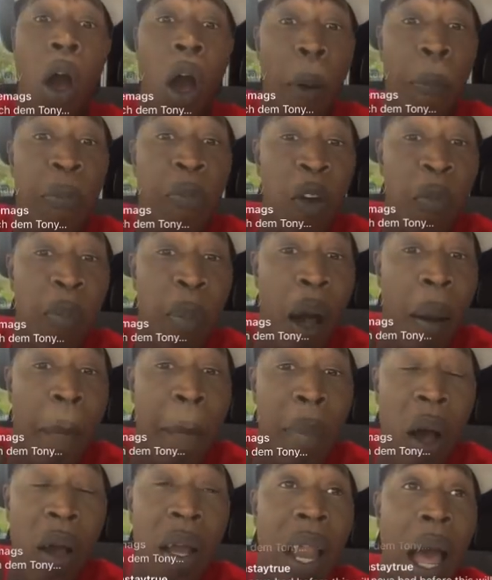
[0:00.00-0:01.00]
up to
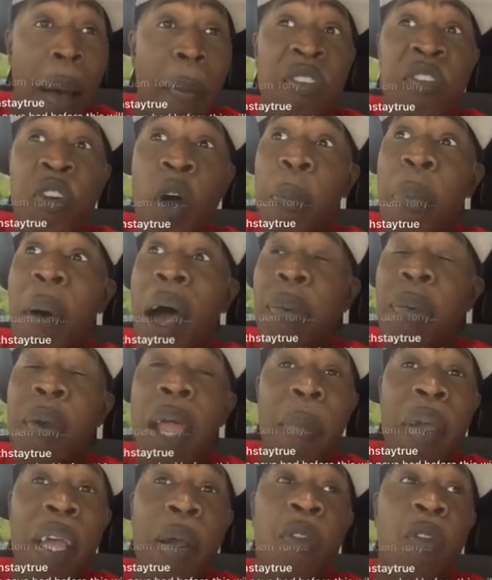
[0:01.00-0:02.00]
bumbo clock before
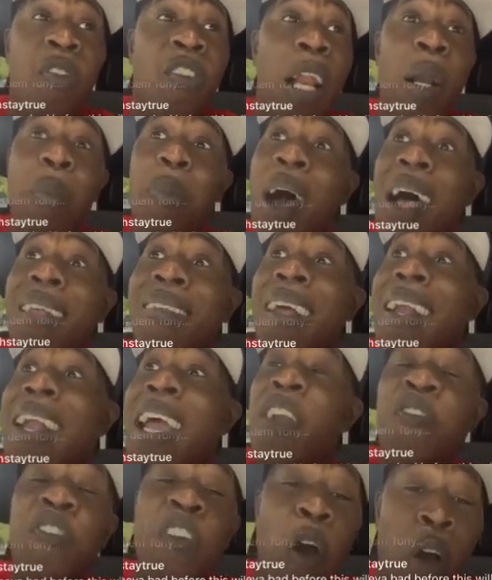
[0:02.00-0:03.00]
pandemic, Silk Boss are
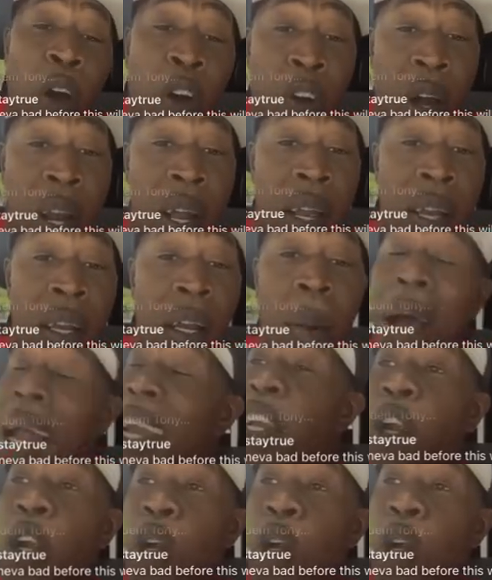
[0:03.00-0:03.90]
dead for hungry. Nobody